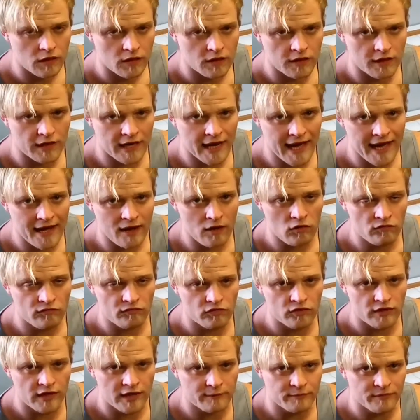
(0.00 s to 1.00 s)
now
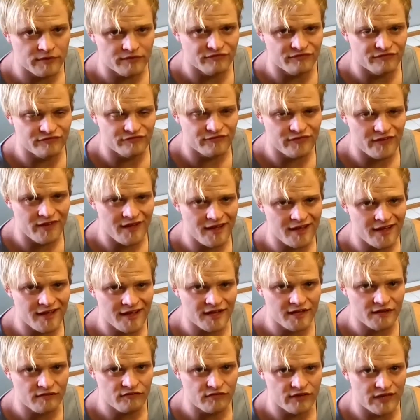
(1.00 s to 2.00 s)
for number
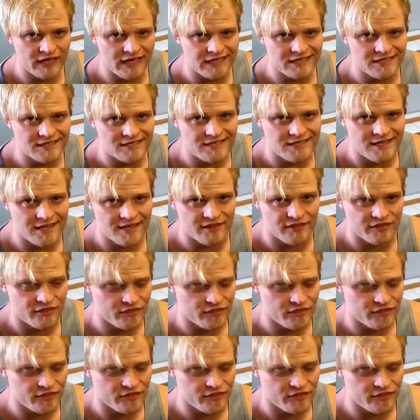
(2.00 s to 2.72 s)
five is the